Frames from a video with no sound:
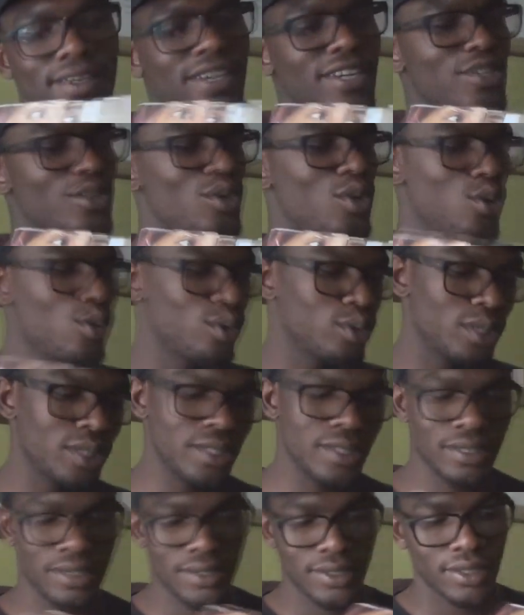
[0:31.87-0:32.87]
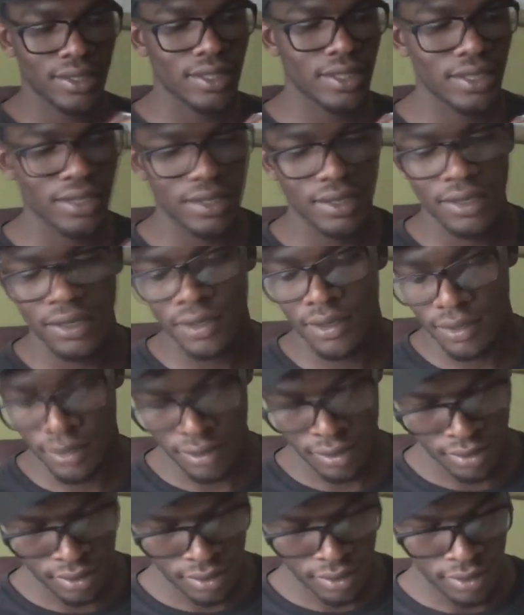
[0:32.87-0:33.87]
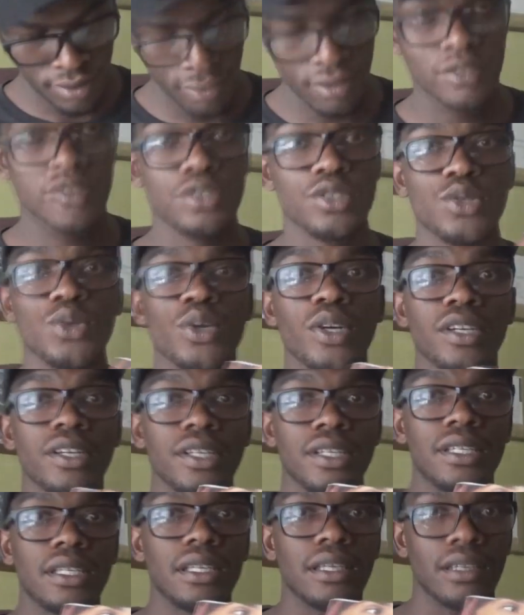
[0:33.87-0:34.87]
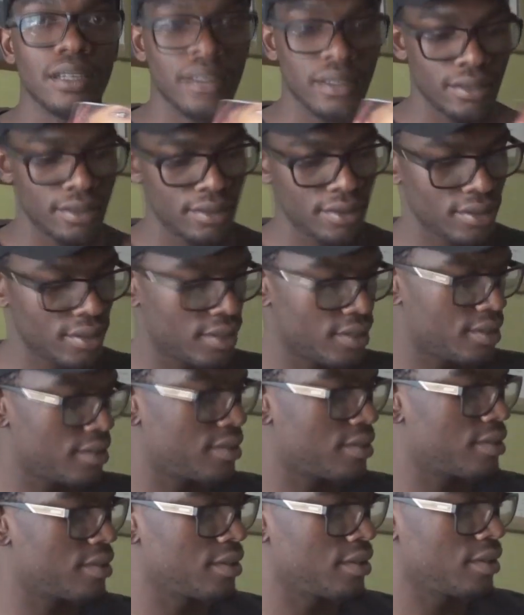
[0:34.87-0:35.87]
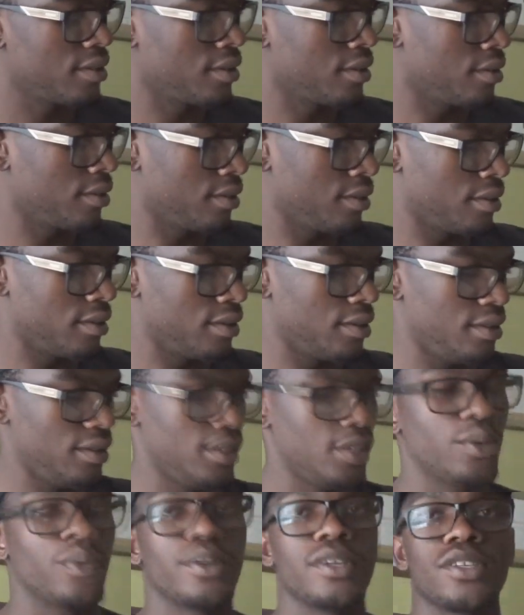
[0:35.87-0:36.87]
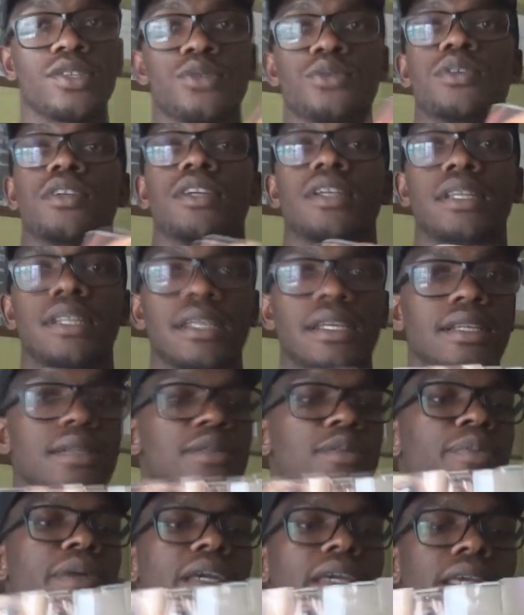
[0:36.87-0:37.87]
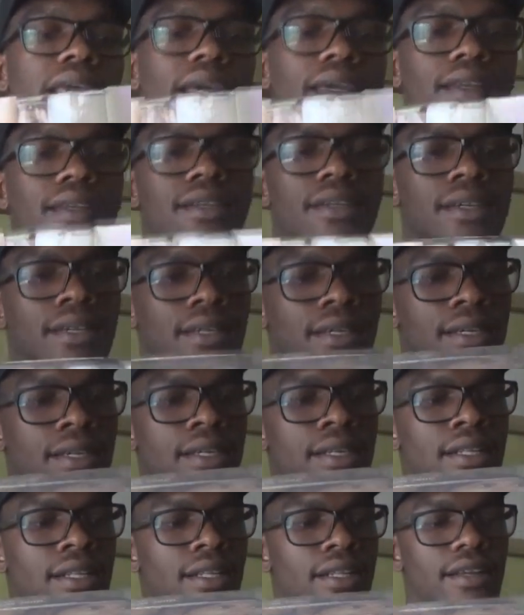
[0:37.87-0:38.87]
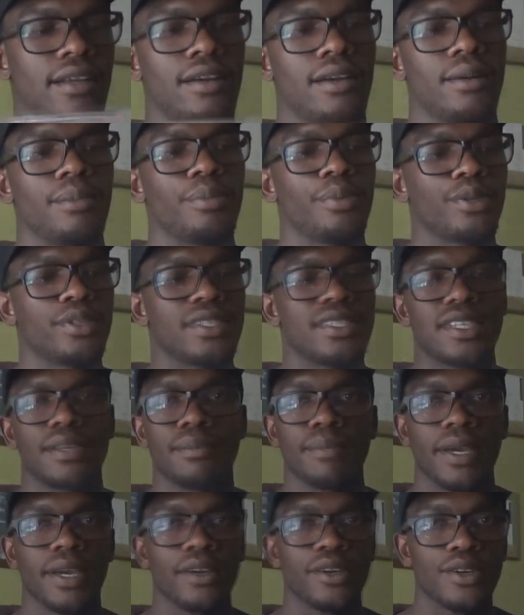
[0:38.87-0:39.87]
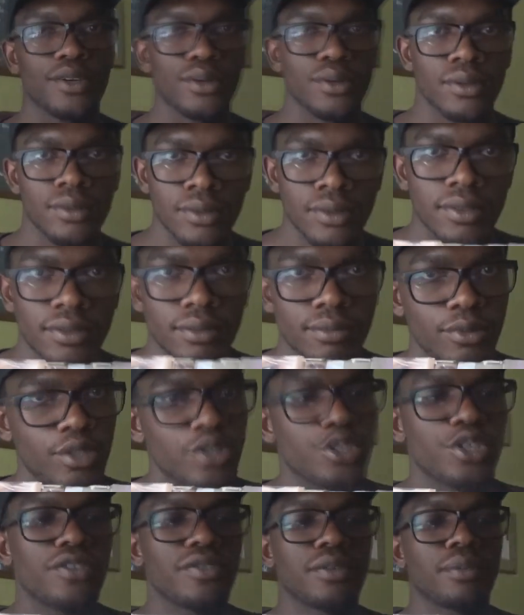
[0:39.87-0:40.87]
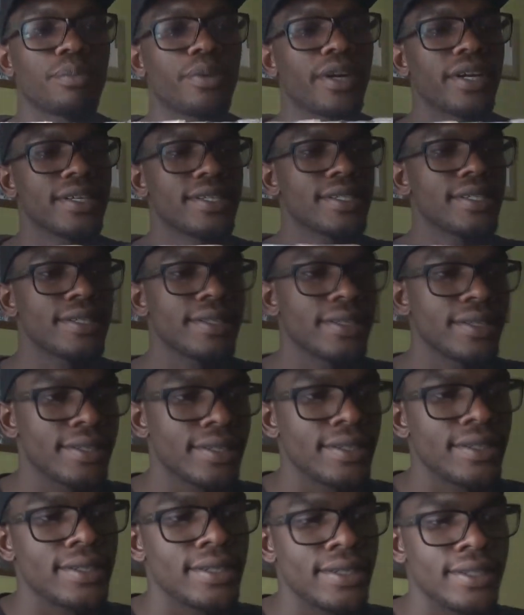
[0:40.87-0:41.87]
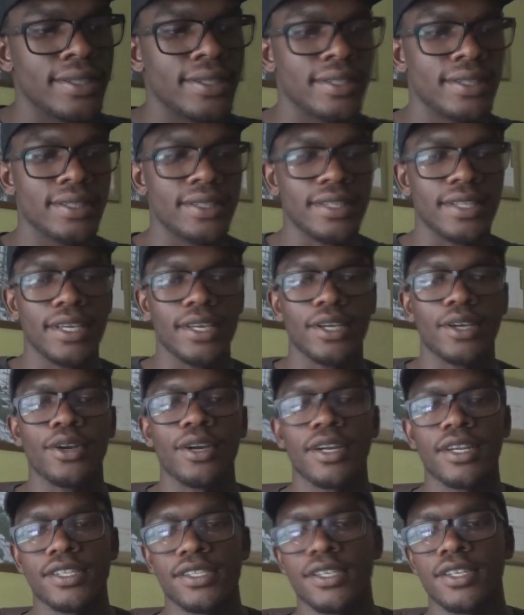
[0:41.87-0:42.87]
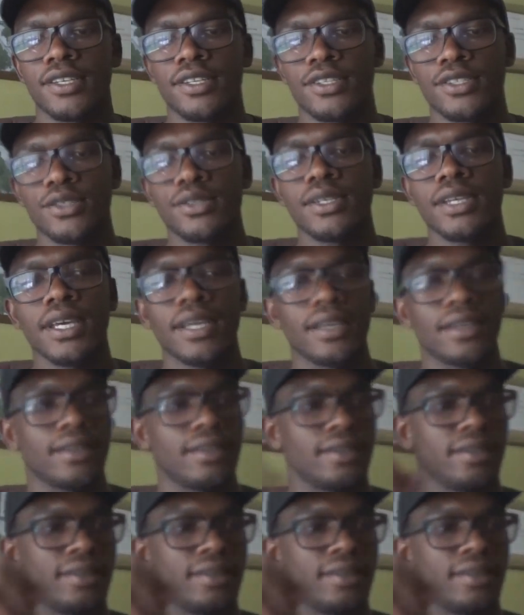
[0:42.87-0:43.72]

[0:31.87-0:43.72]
It is called the 200D. It's EOS 200D. It was by Canon. Um, bought this at Makro, not sure of the price. They got it today.